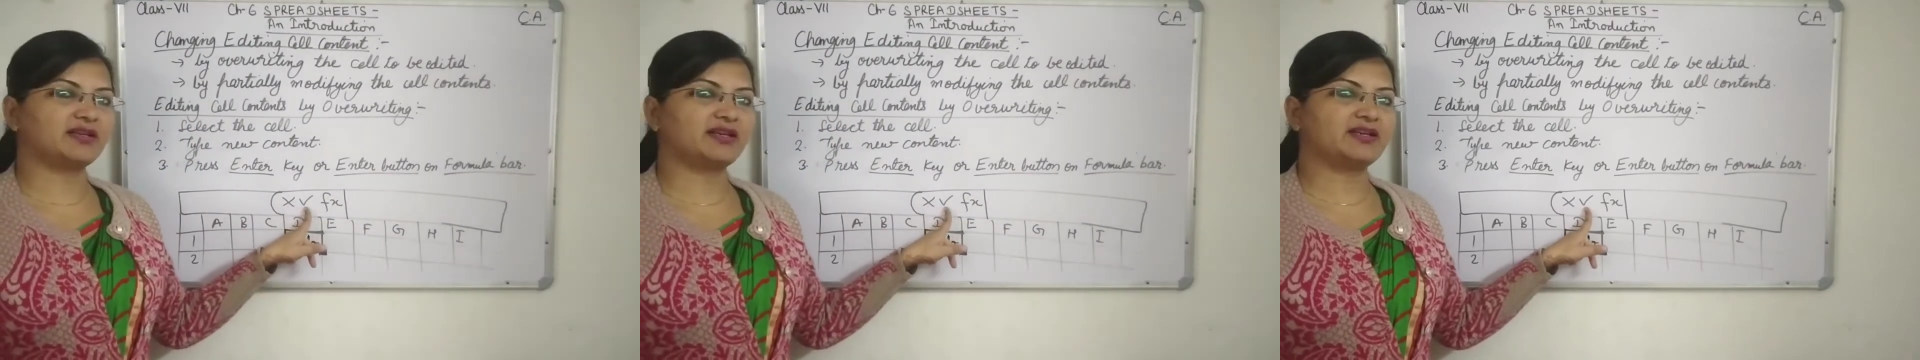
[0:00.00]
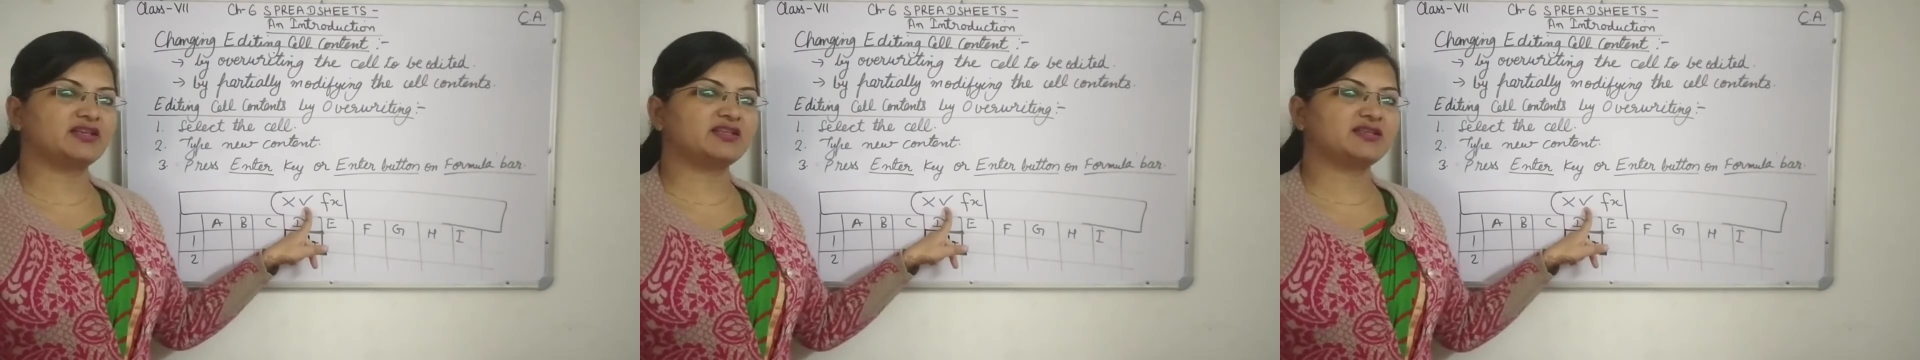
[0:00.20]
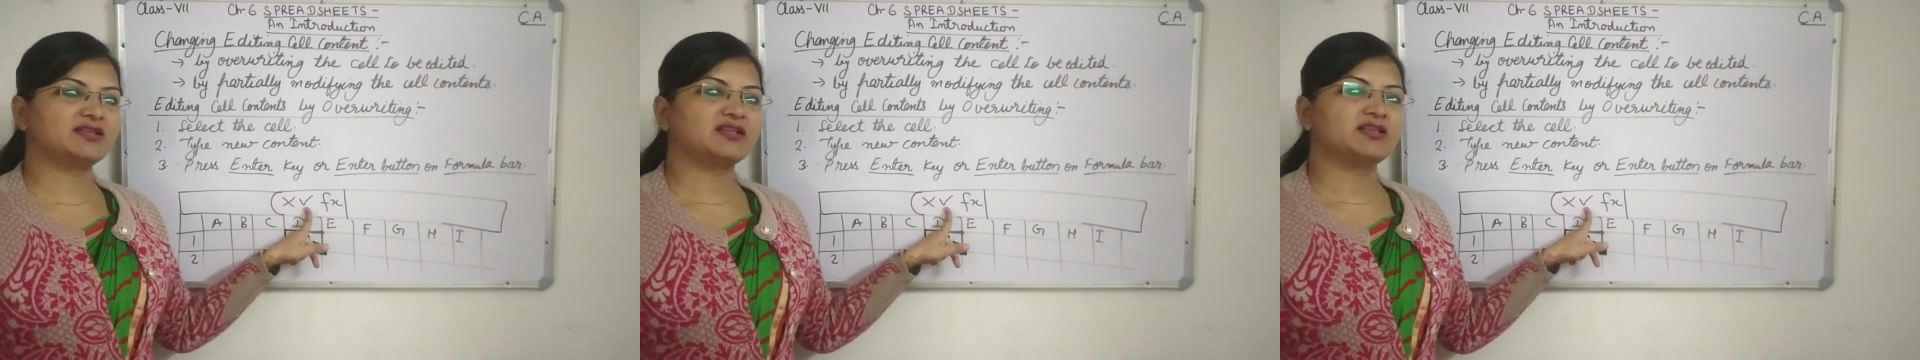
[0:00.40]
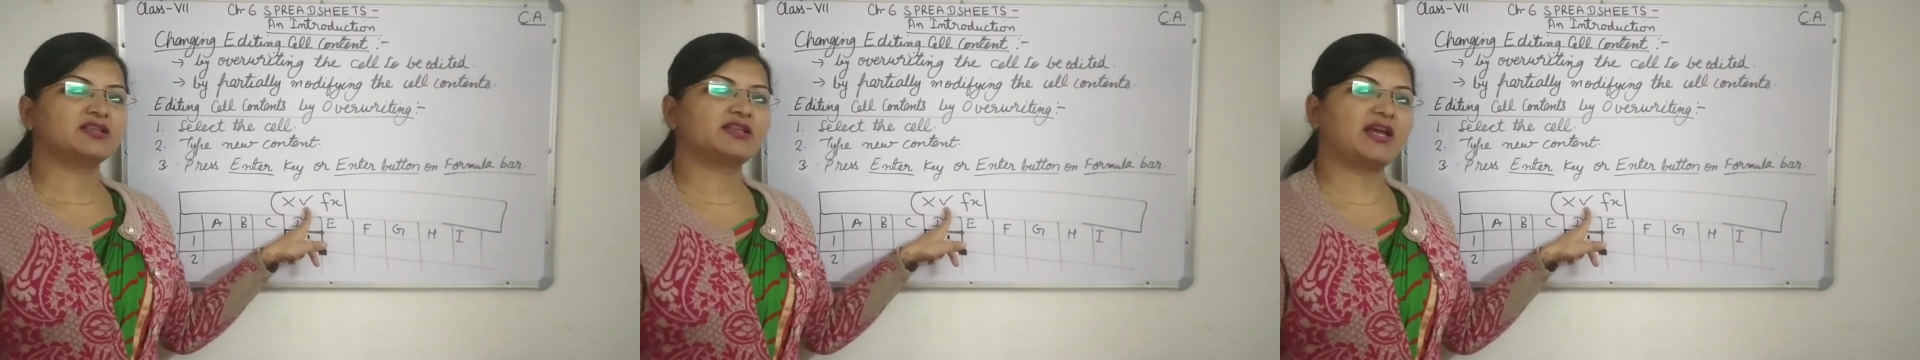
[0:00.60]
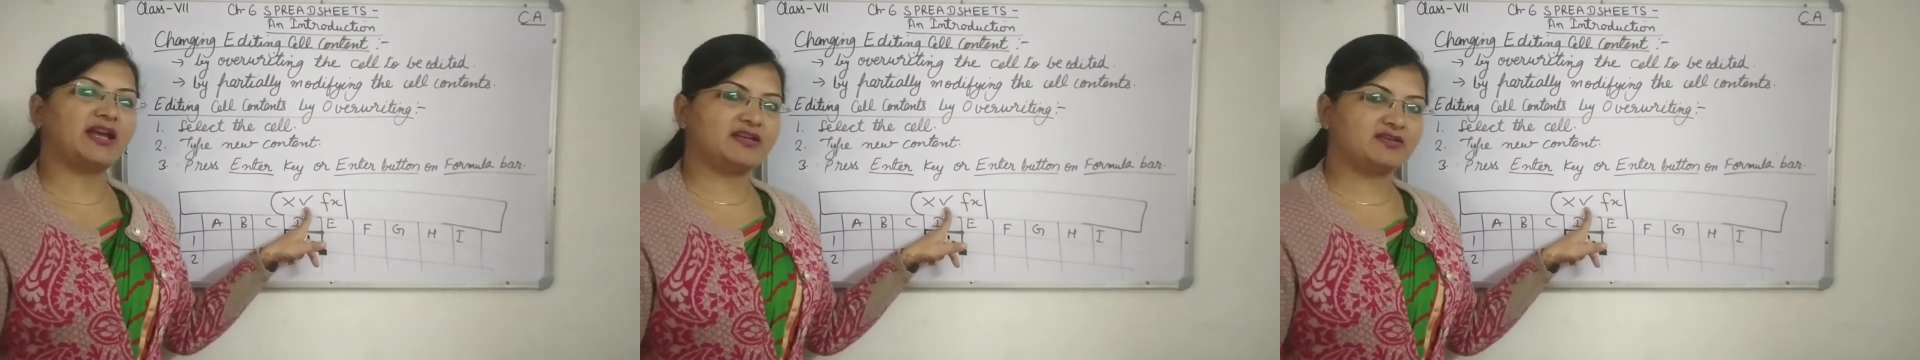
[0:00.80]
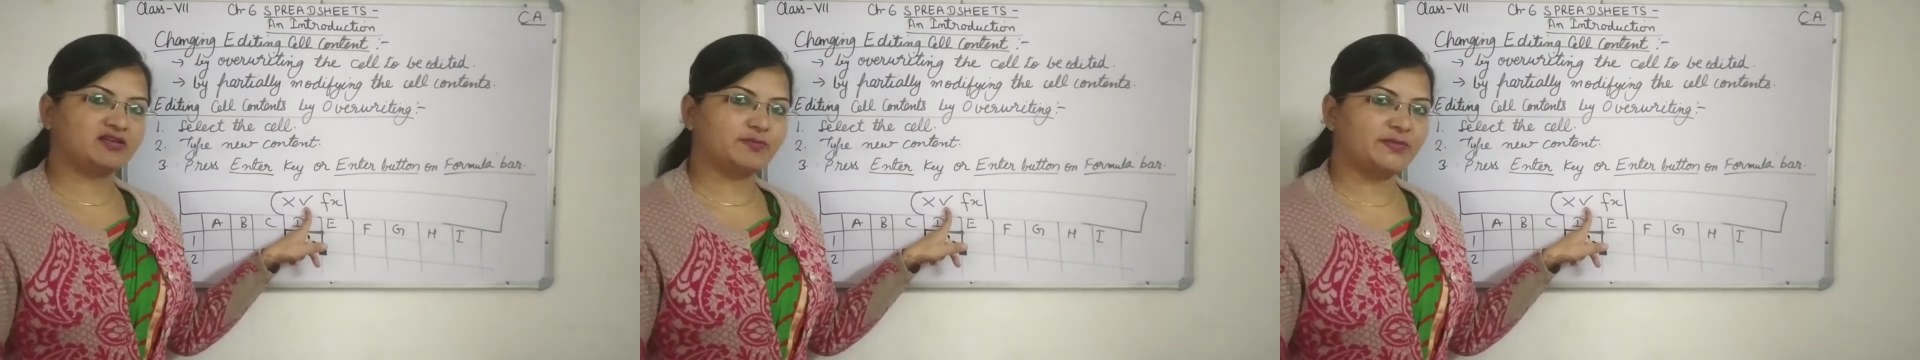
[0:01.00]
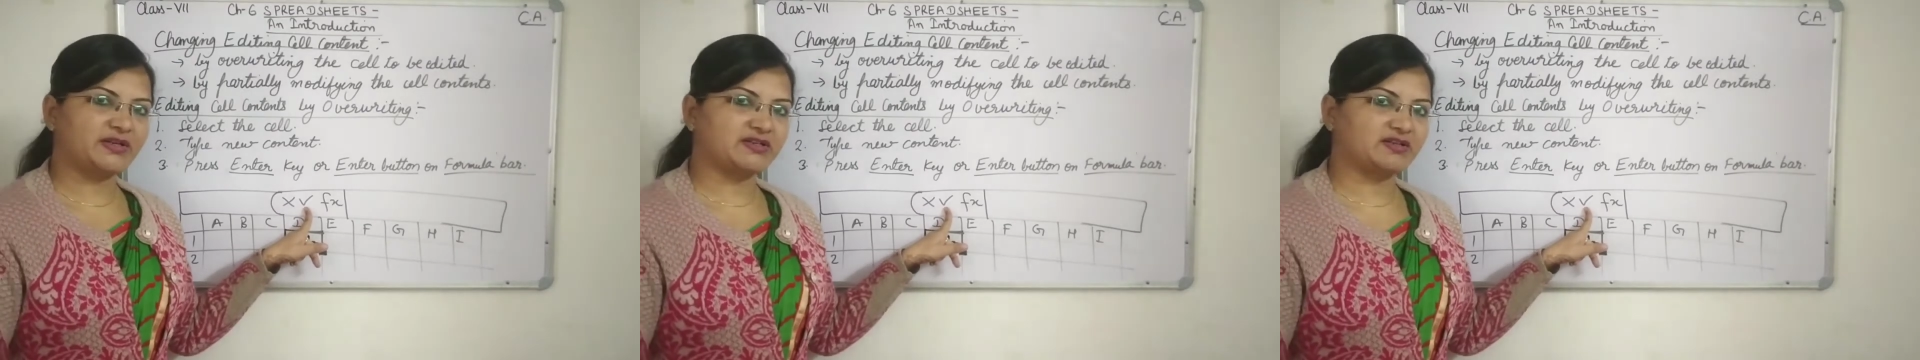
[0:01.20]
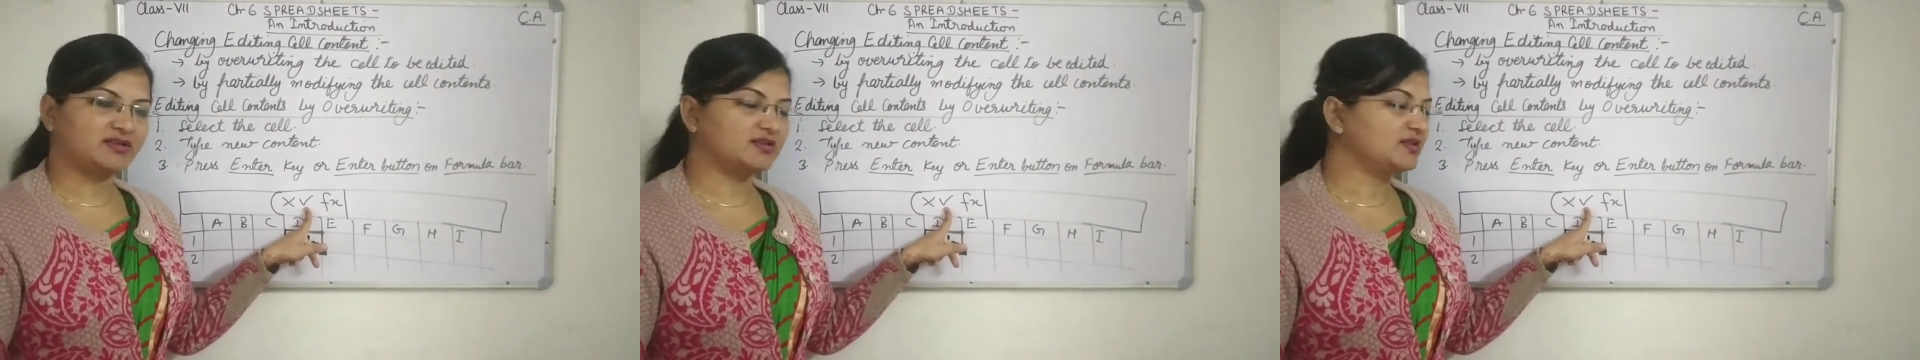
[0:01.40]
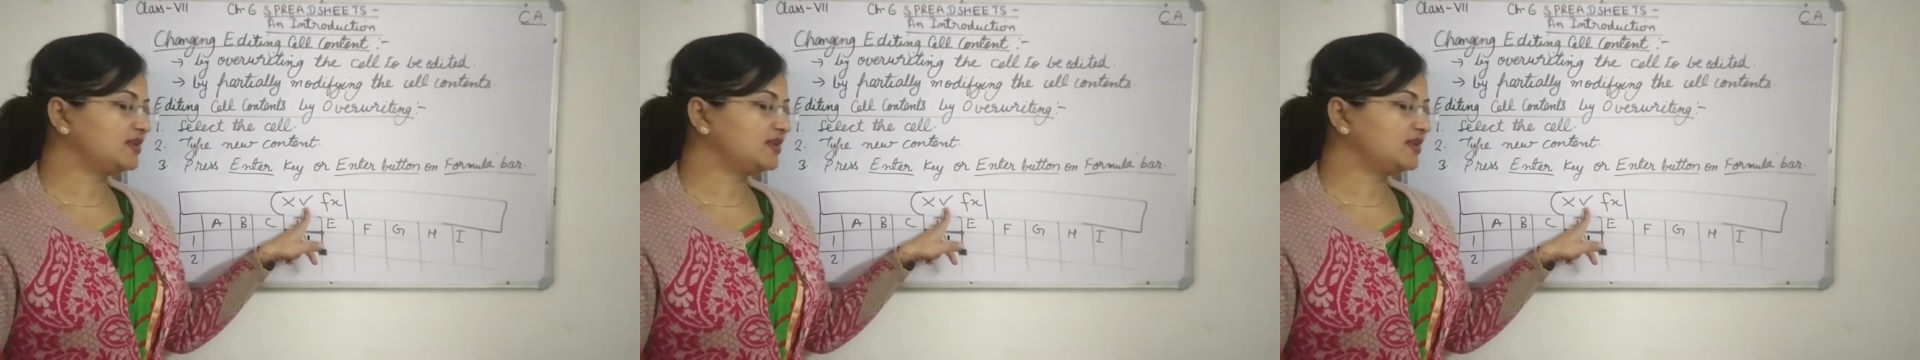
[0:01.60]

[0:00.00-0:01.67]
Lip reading: is the enter button.